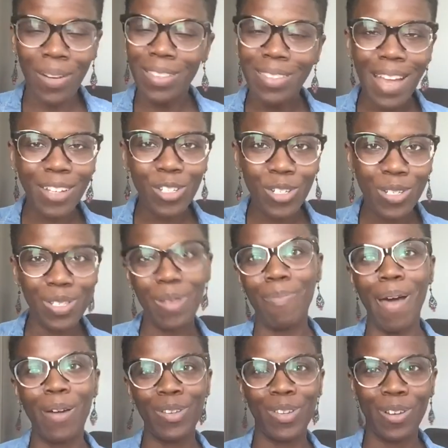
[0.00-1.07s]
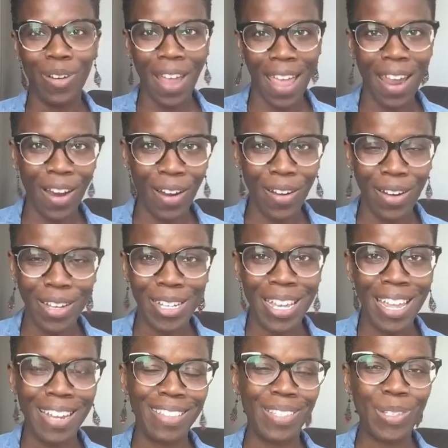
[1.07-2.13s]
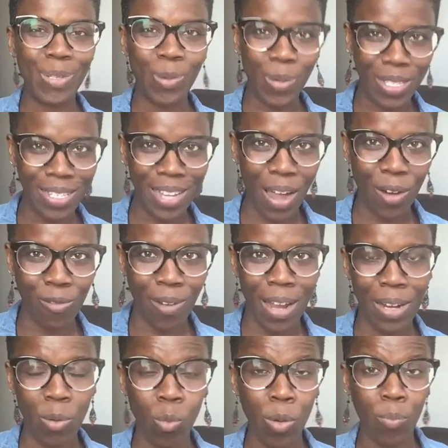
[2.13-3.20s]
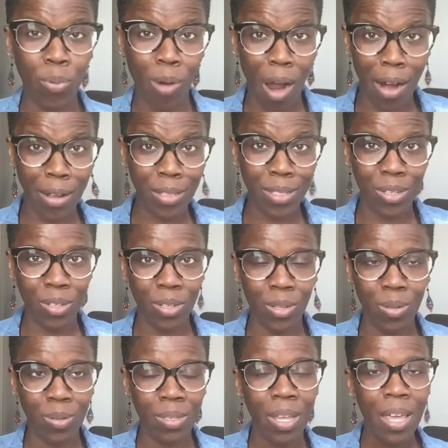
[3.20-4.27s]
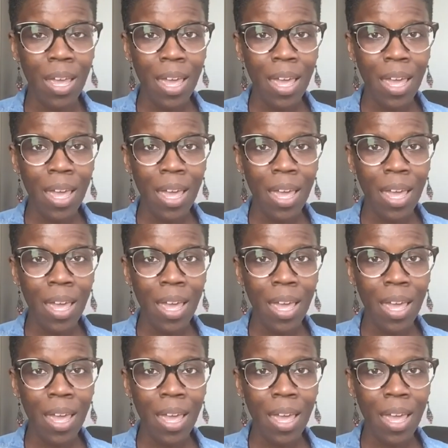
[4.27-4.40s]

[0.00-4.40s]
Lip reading: It's not just about your hair and getting the twist out right and what products to use.